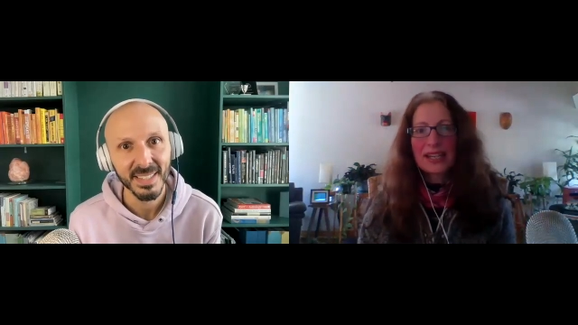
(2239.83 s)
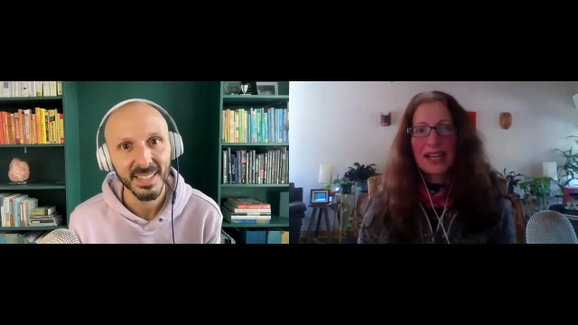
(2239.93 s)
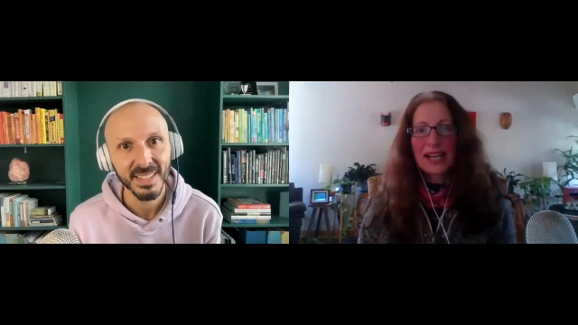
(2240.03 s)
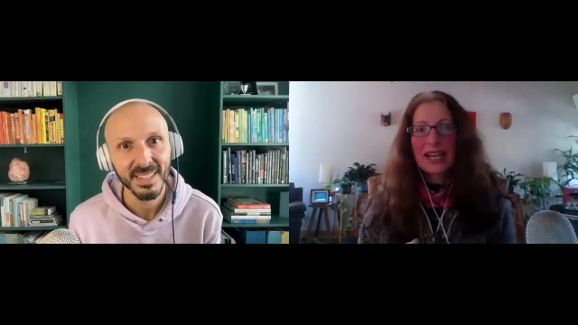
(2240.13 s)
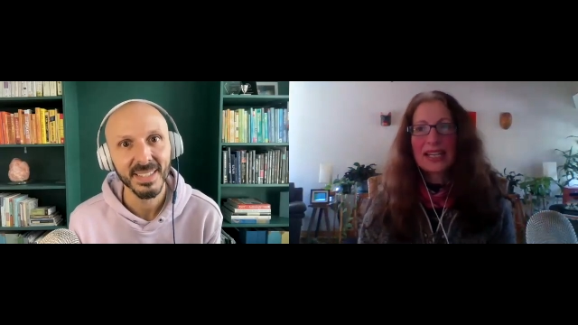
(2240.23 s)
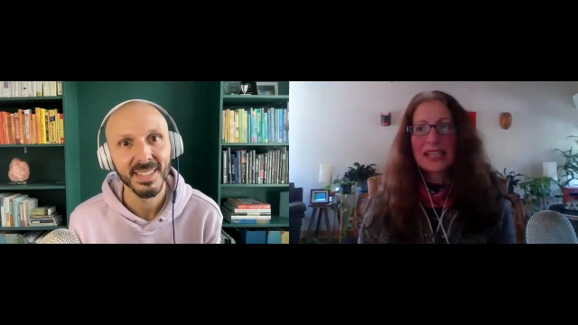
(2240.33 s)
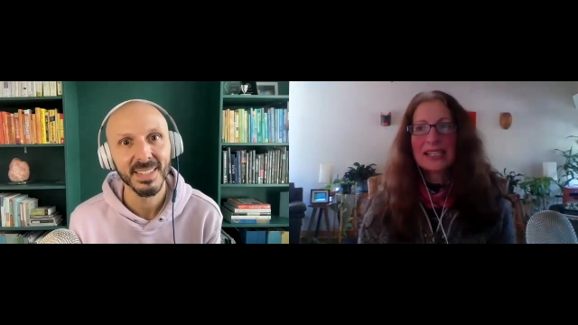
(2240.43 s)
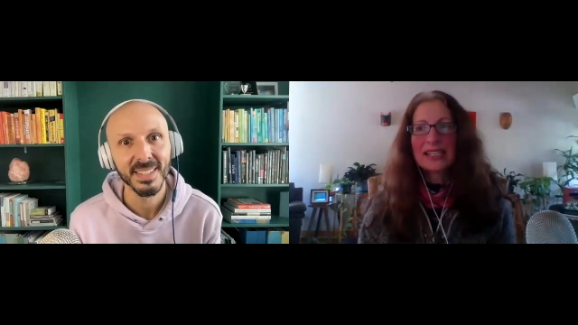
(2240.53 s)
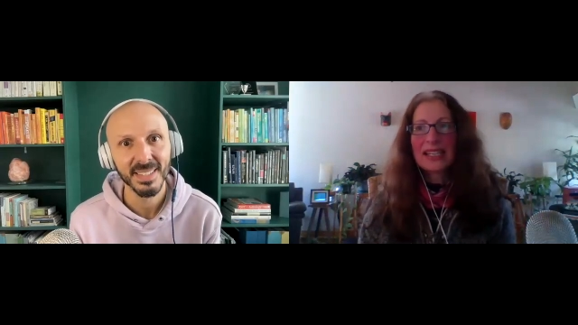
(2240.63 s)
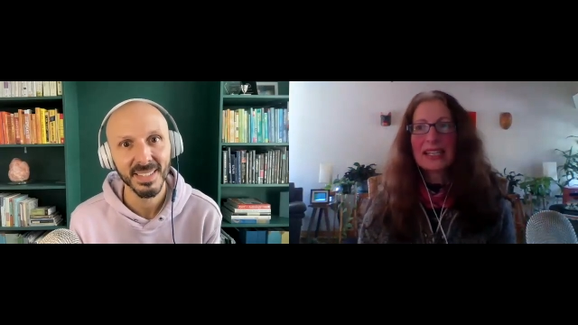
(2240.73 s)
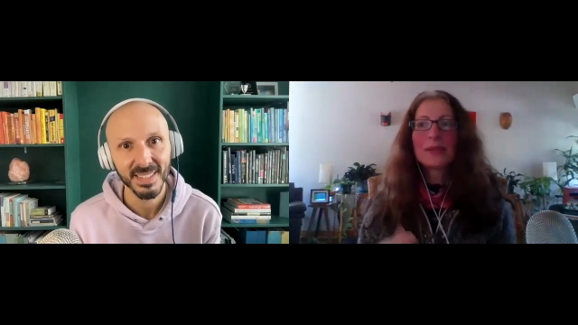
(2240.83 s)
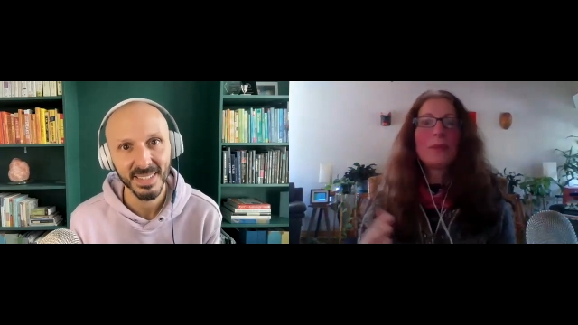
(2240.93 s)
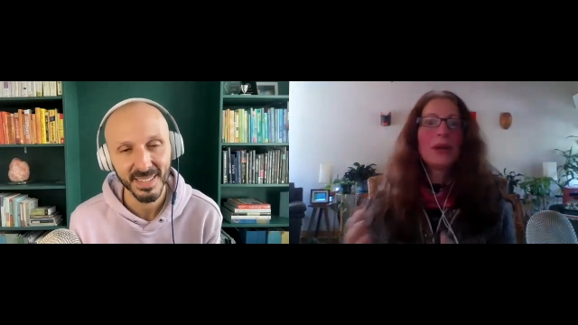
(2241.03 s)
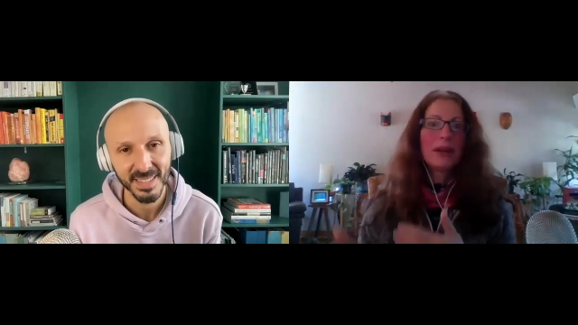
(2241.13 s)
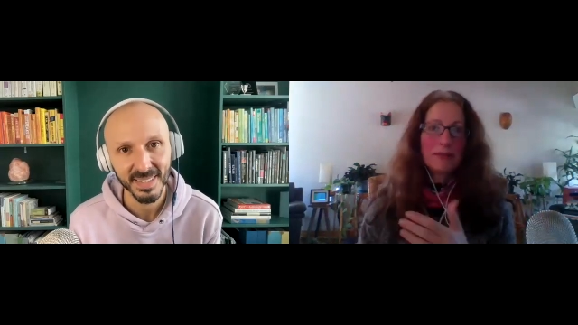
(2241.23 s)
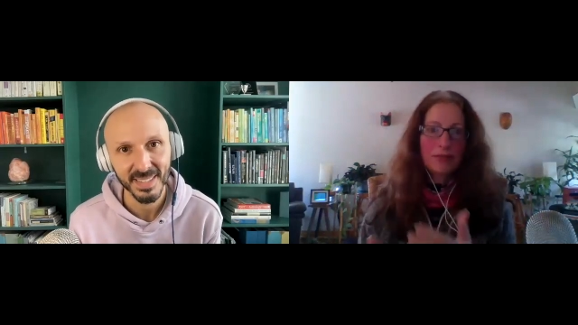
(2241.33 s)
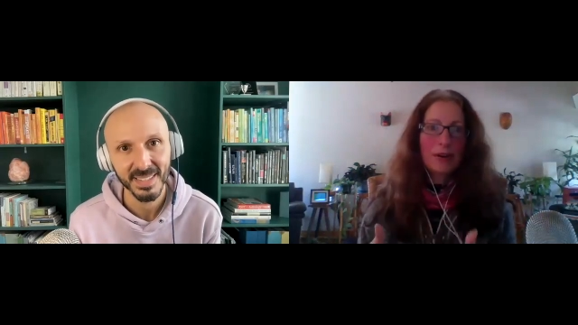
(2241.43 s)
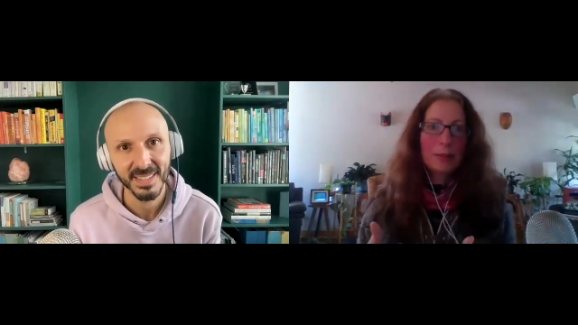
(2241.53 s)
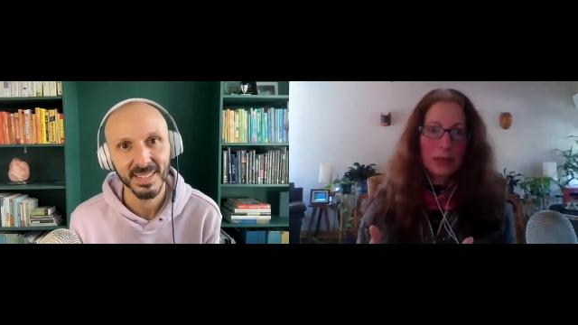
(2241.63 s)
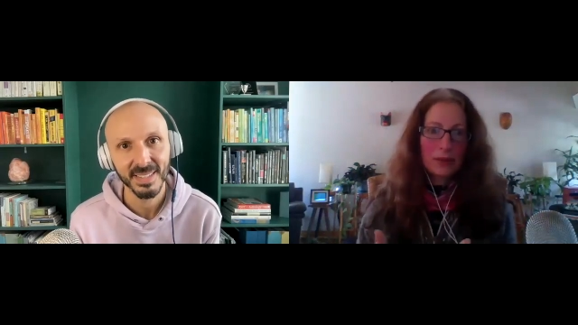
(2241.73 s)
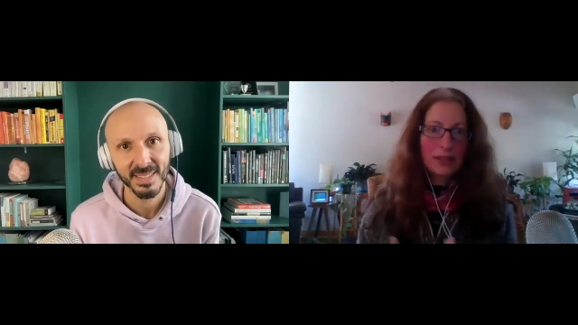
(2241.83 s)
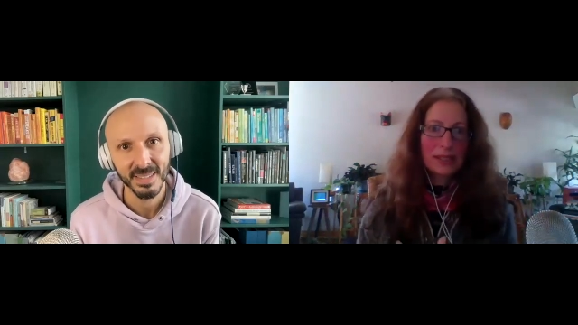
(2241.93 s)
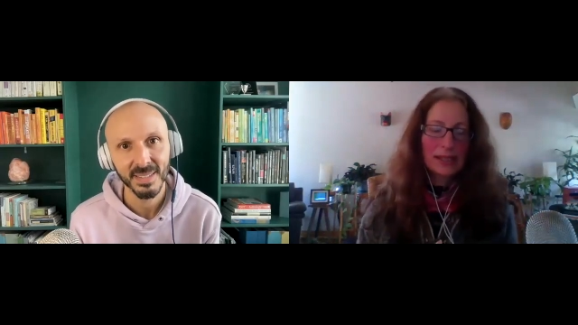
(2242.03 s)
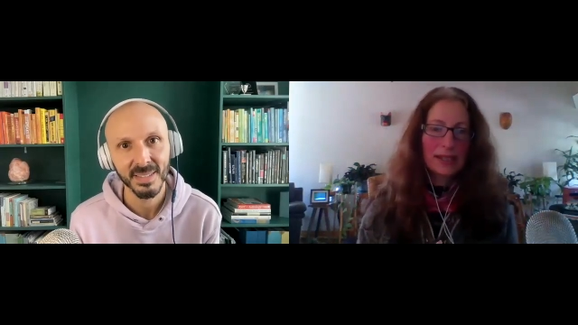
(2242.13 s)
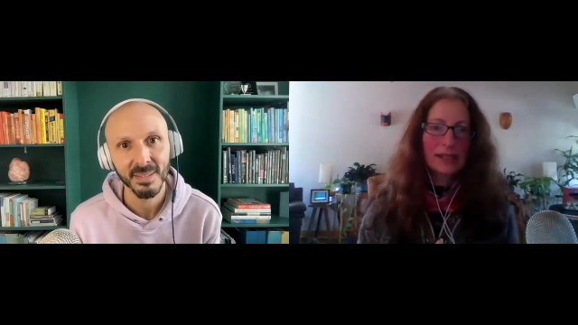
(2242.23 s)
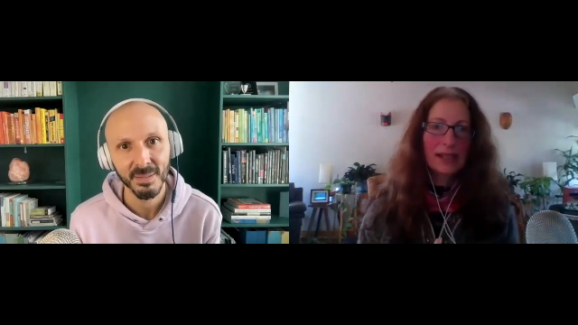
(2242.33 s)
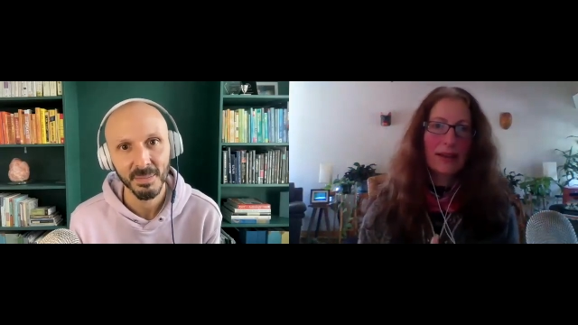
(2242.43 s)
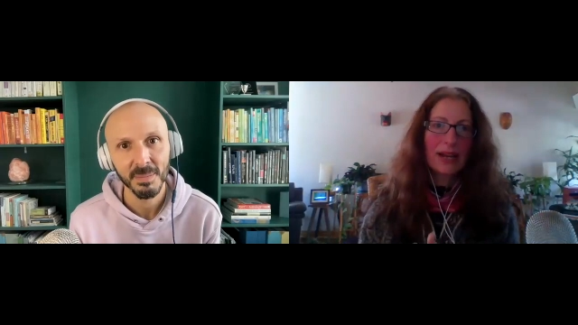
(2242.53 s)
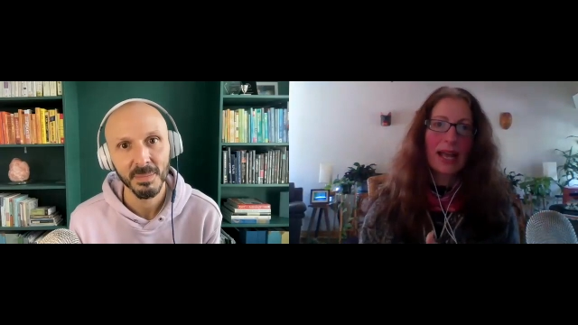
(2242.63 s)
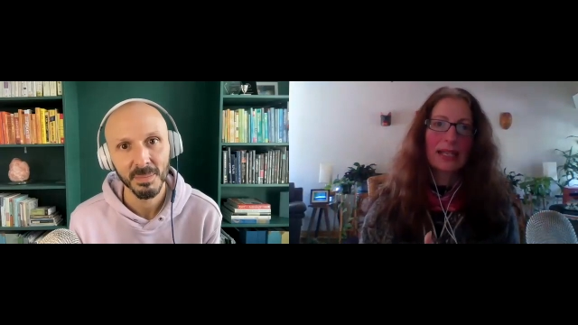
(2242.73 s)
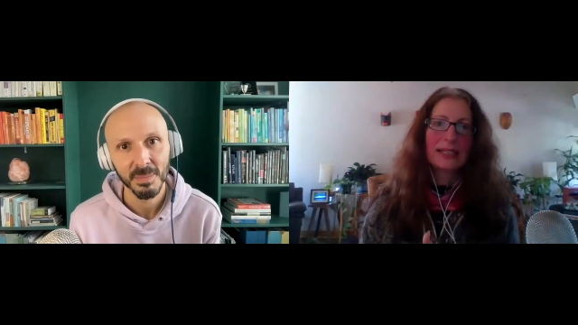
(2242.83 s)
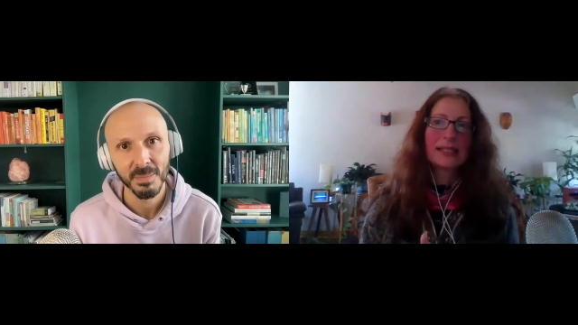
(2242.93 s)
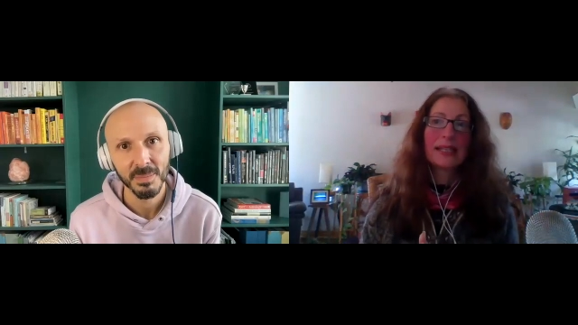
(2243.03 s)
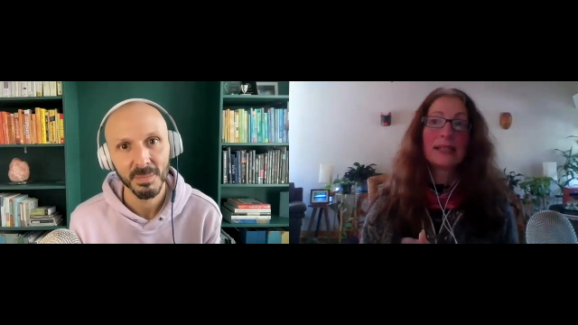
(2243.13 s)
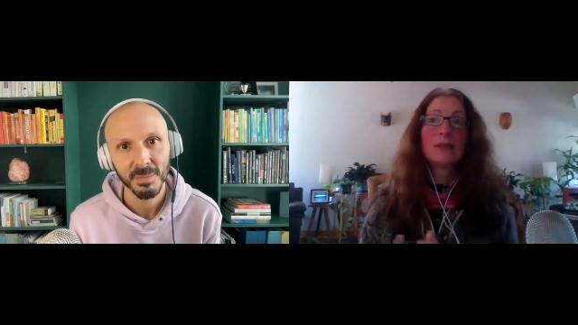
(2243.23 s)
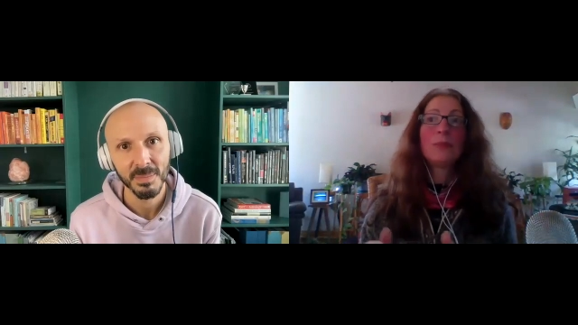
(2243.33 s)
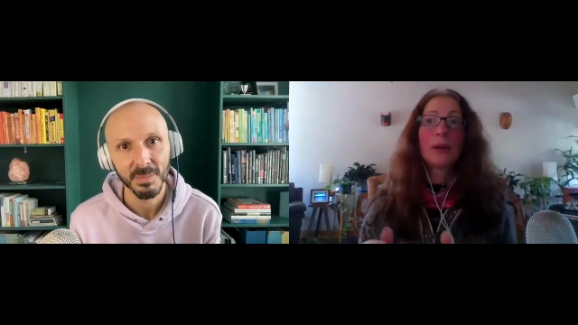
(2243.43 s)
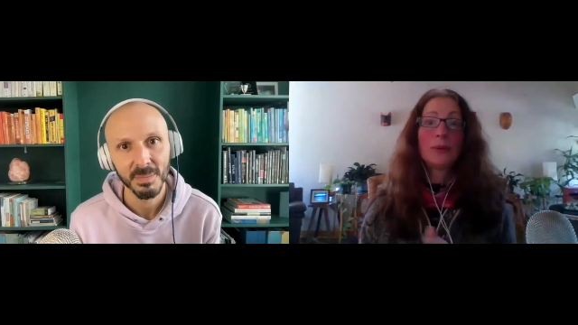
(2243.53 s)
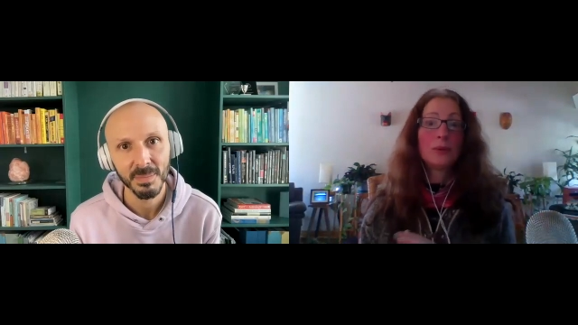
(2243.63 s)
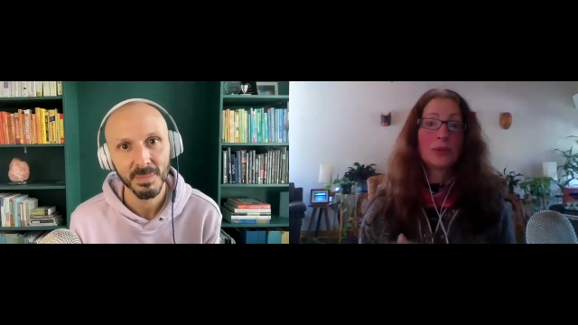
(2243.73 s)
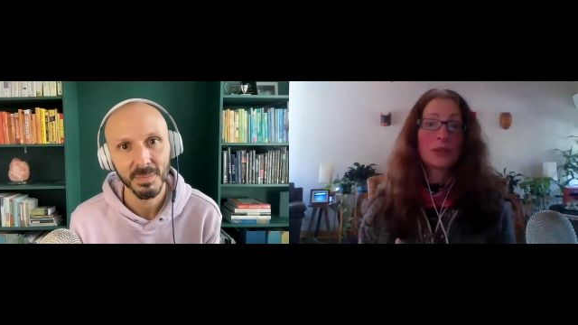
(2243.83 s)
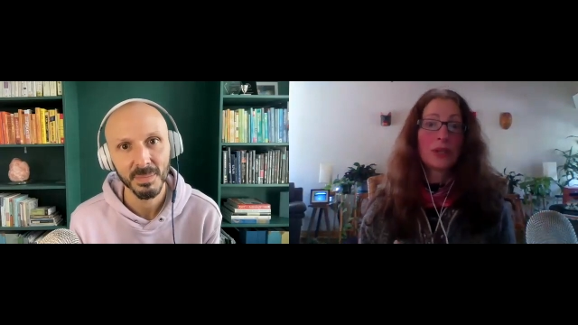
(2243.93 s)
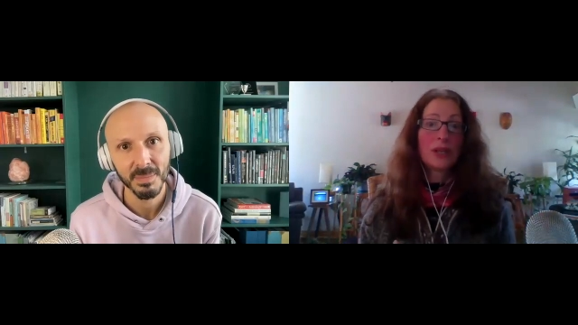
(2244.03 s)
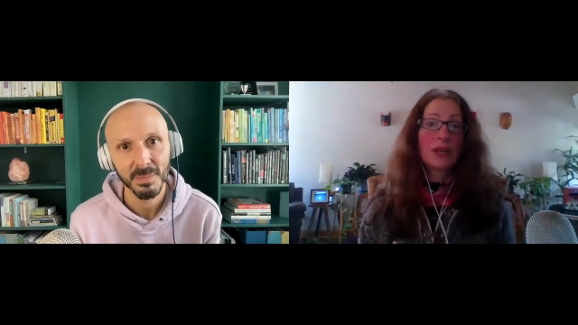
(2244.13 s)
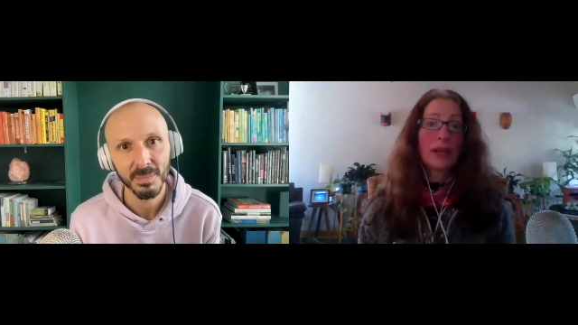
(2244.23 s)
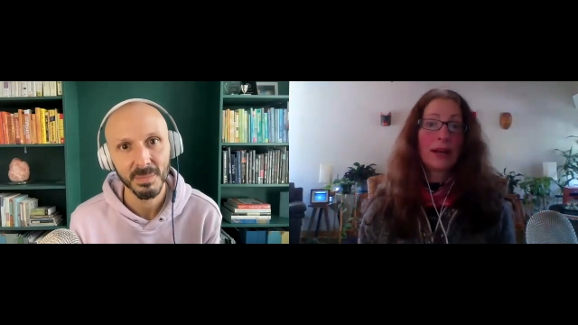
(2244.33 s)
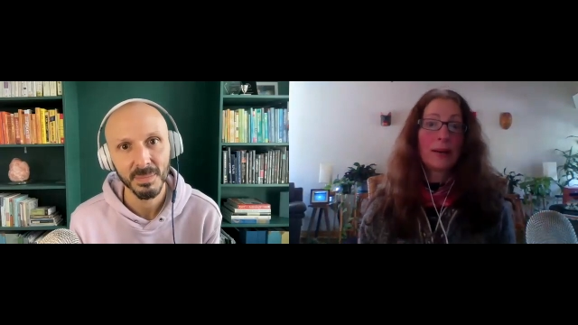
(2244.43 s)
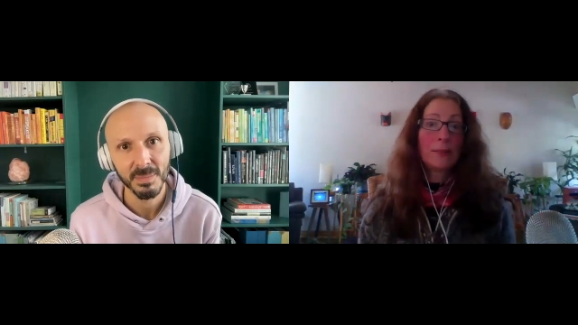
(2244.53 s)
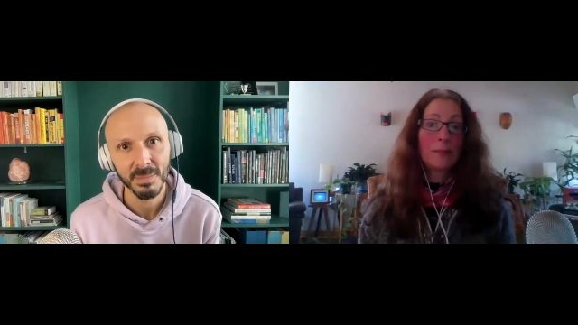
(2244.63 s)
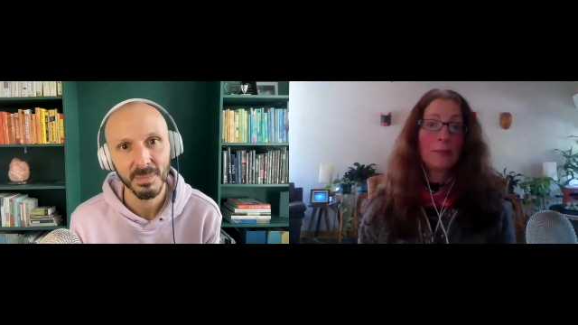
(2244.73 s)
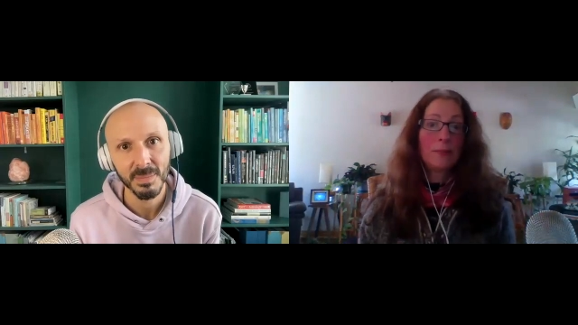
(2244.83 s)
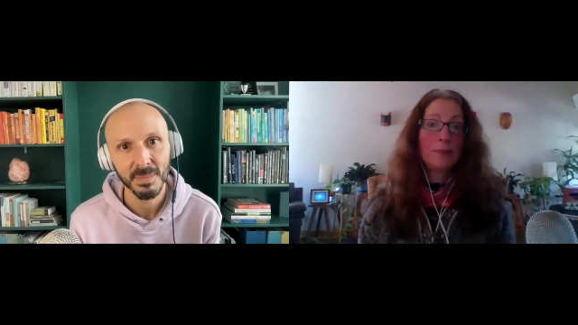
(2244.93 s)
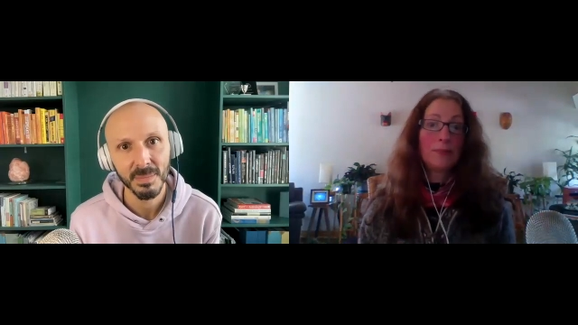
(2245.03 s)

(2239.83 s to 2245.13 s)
Speaker 1: and it's about, for anybody who hasn't seen Cloud Atlas, it's about, um,